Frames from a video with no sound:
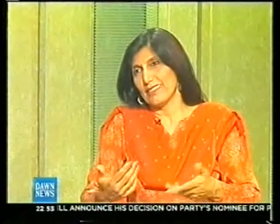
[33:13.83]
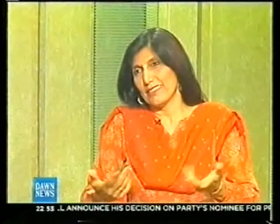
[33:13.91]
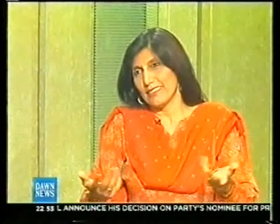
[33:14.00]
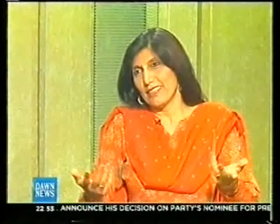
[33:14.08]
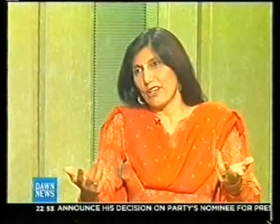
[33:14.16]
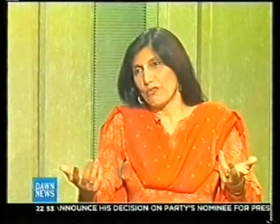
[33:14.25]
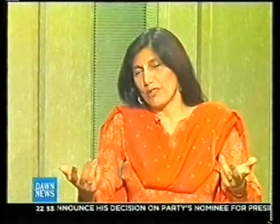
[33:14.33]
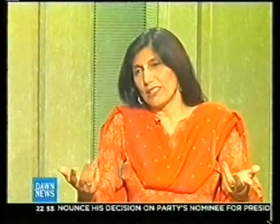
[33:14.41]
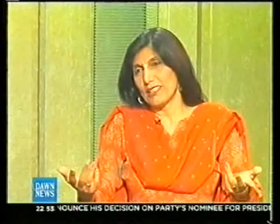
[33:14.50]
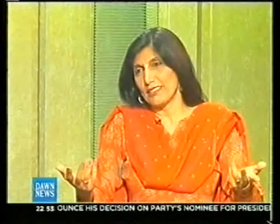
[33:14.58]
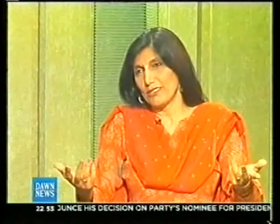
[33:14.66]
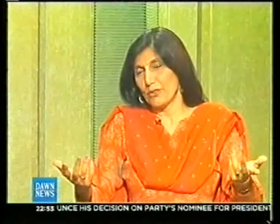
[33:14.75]

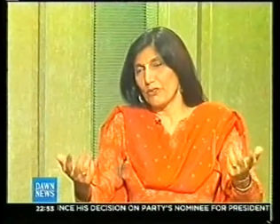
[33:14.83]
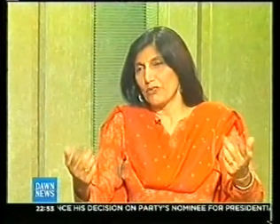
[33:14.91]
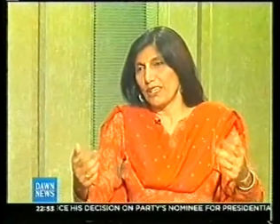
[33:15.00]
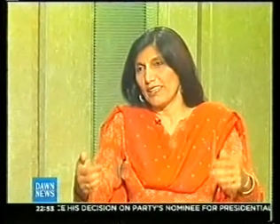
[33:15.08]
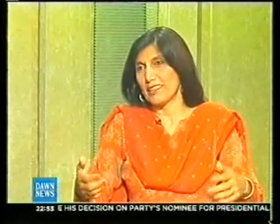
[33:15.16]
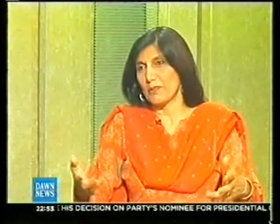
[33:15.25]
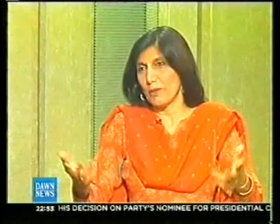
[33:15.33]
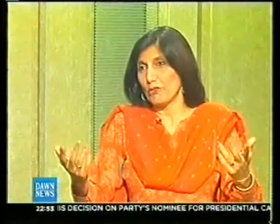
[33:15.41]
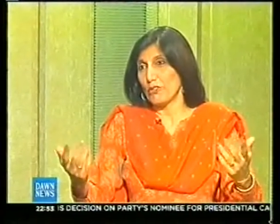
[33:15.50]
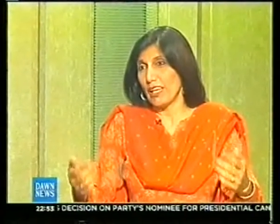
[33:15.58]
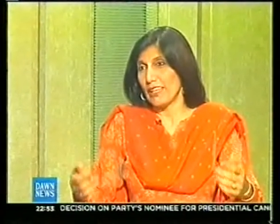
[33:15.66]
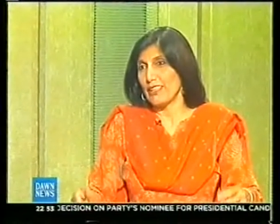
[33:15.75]
country sort of takes about
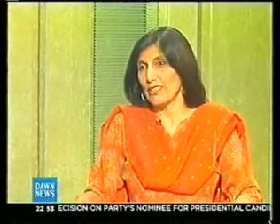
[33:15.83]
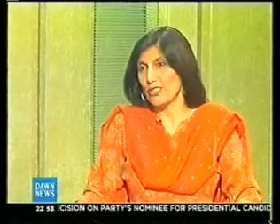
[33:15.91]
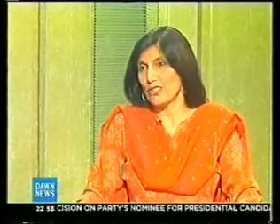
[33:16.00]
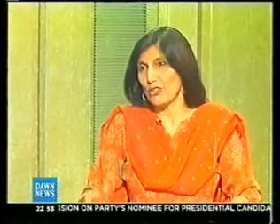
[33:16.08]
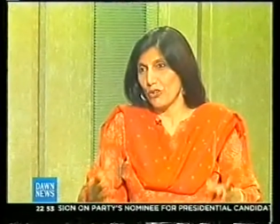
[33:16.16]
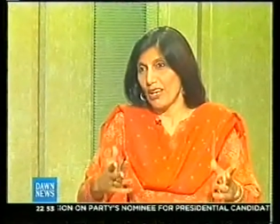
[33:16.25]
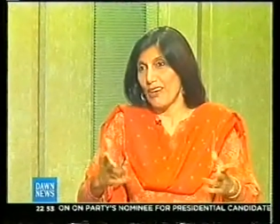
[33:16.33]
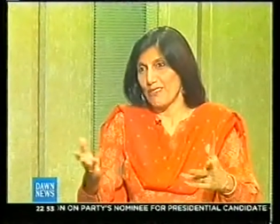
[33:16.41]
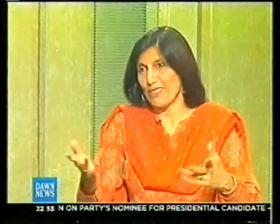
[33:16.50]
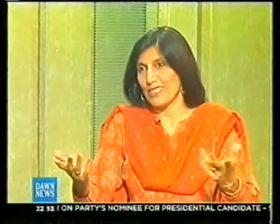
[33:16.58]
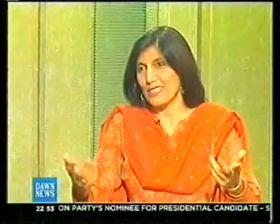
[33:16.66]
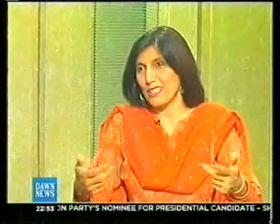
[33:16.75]
10 years on
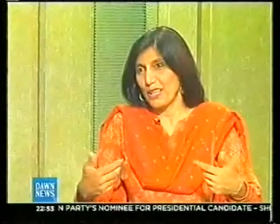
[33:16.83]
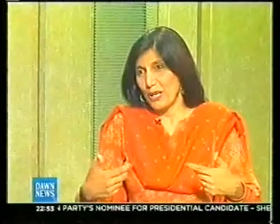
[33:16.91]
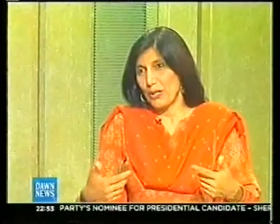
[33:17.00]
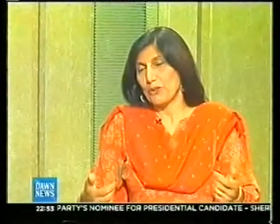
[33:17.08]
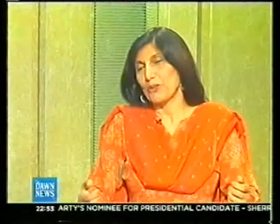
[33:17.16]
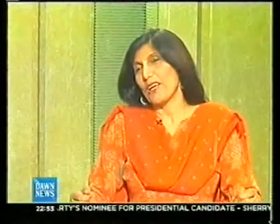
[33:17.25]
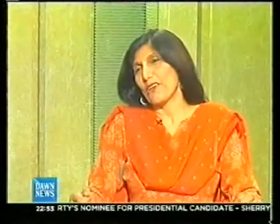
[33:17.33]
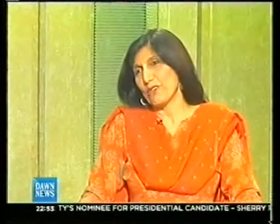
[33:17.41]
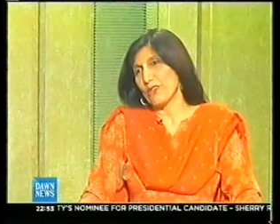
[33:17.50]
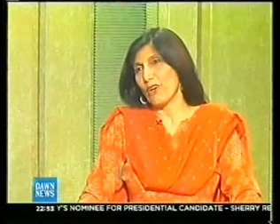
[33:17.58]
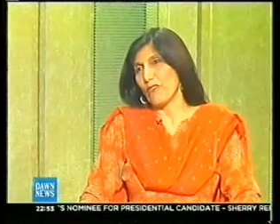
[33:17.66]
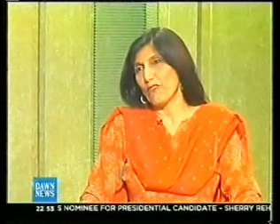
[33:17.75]
average to get rid
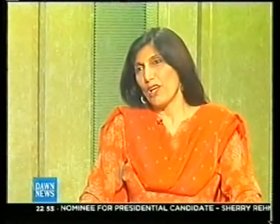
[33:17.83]
of.